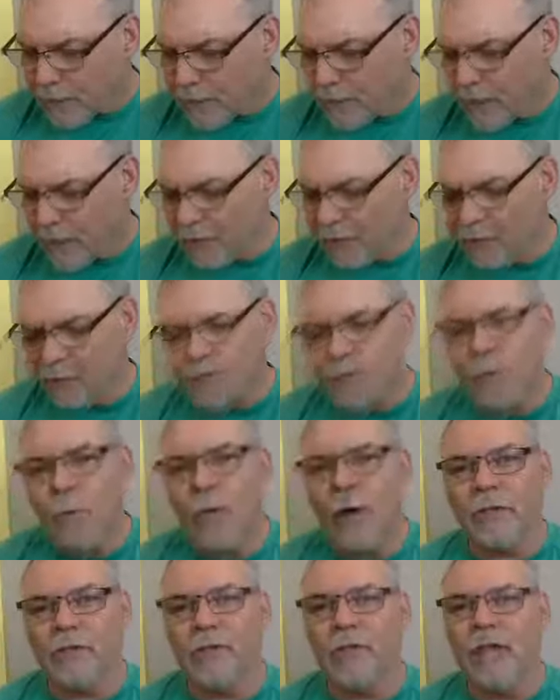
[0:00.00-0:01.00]
I still
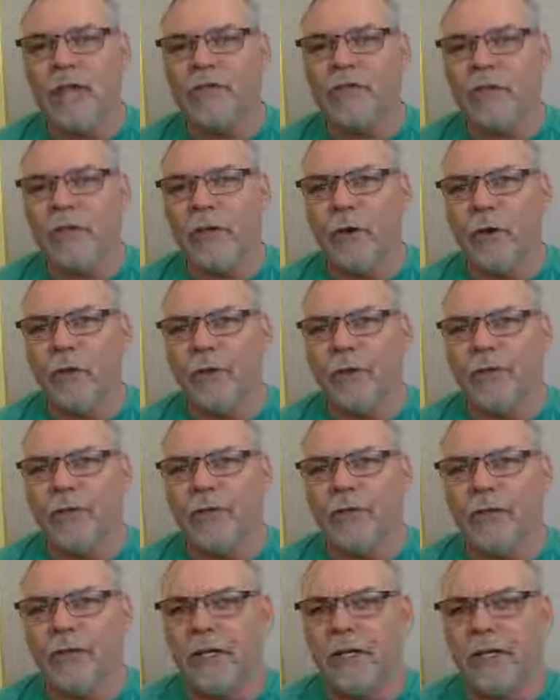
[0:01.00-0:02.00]
want you guys to know
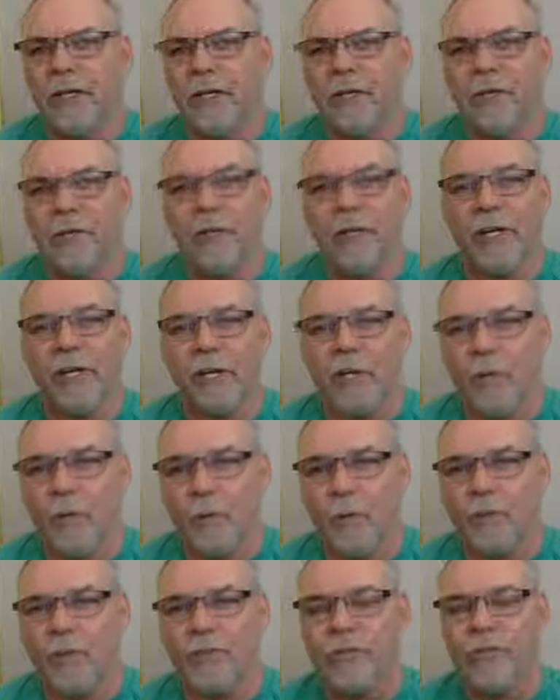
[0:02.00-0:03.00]
that I've created a
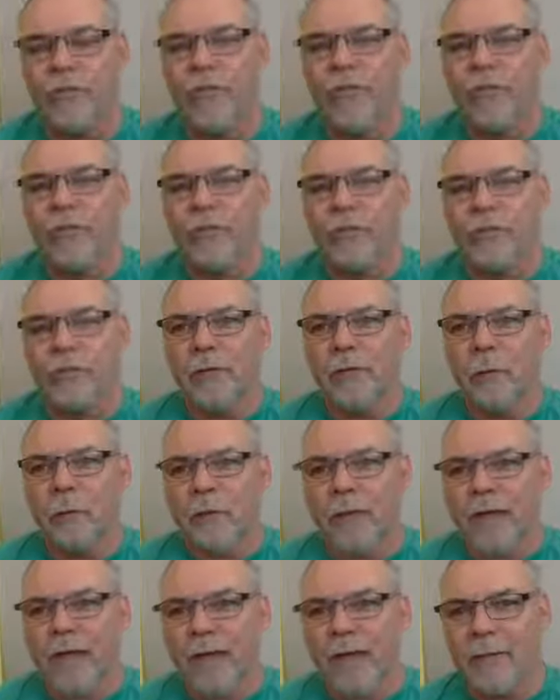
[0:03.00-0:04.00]
course, Dream
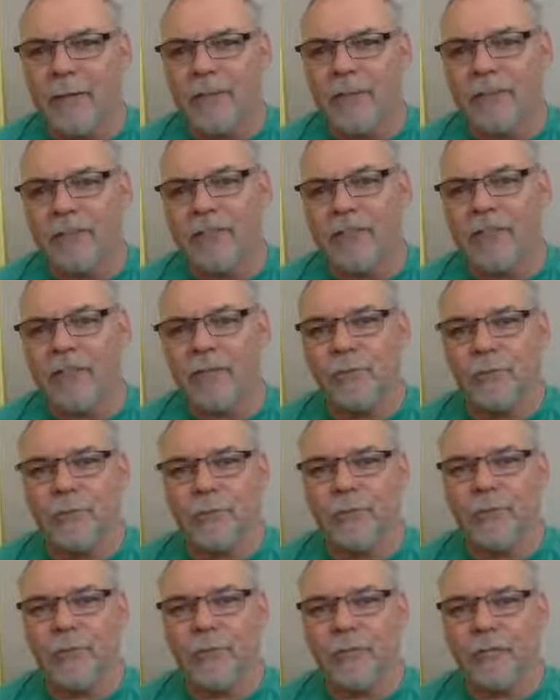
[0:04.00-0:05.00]
Home Academy, that teaches
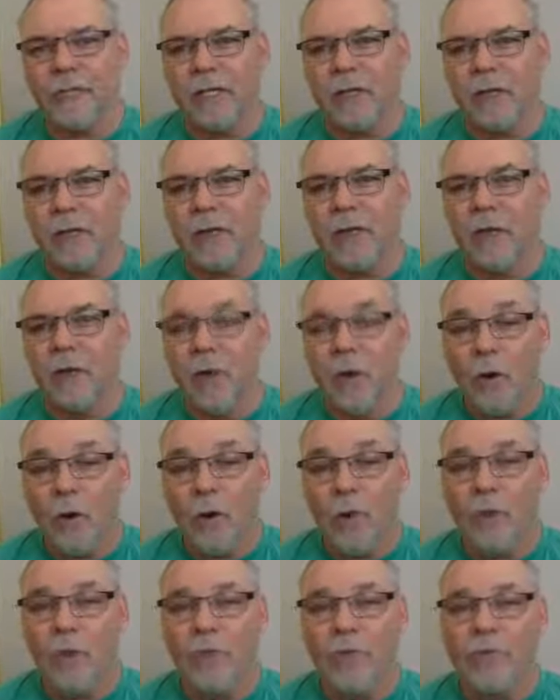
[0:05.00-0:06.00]
renters to become
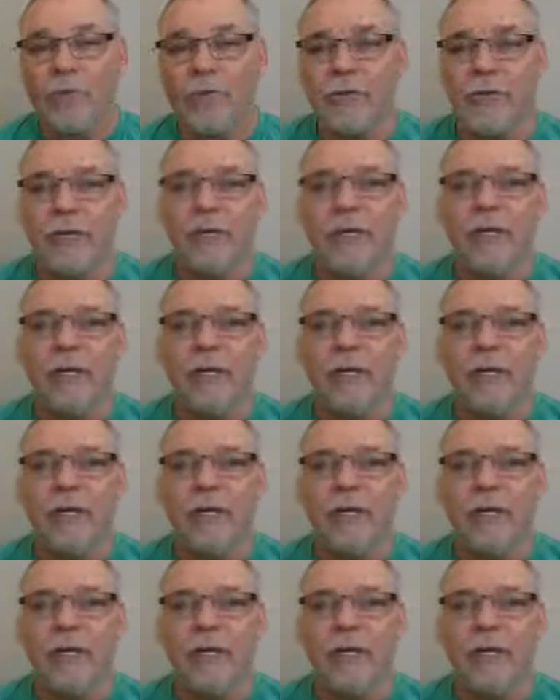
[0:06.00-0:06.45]
homeowners.